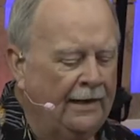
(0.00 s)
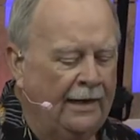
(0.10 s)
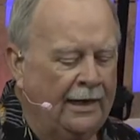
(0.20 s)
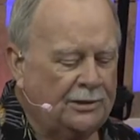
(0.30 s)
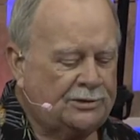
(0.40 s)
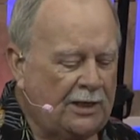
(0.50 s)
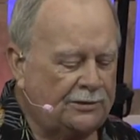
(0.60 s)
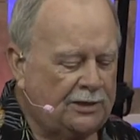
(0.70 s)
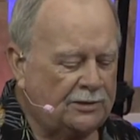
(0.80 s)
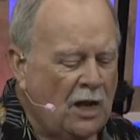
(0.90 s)
It
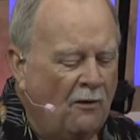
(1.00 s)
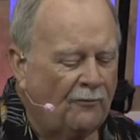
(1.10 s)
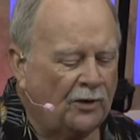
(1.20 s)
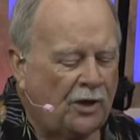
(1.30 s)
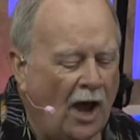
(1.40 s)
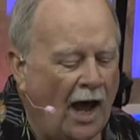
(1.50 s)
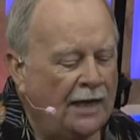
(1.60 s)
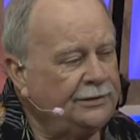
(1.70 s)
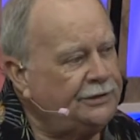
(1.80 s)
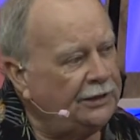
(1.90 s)
says this For
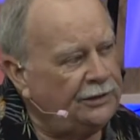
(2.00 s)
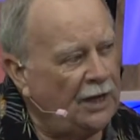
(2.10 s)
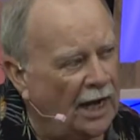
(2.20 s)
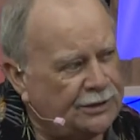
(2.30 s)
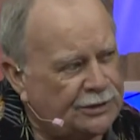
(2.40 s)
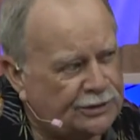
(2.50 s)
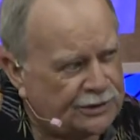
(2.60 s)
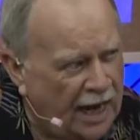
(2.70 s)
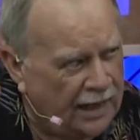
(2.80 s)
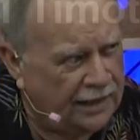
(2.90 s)
God did not
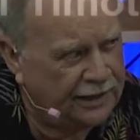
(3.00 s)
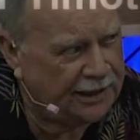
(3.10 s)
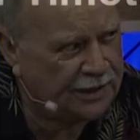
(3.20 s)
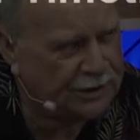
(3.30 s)
send his